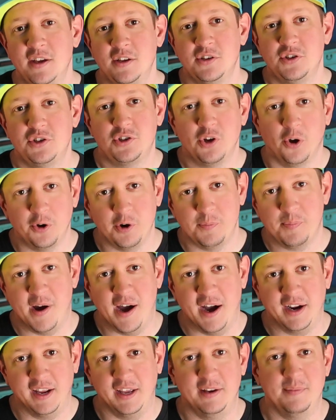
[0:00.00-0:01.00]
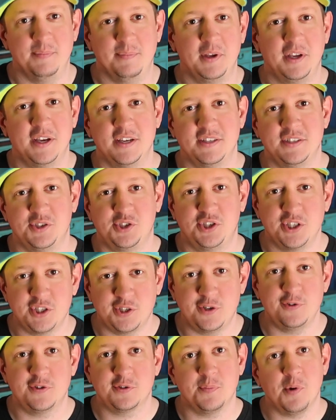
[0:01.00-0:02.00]
shoulder pocket because it's
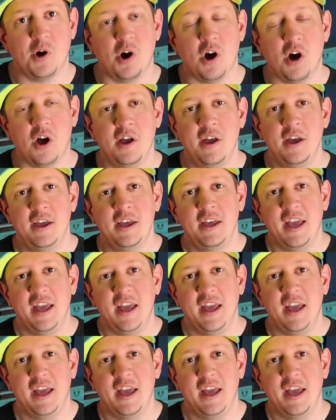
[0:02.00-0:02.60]
just too small,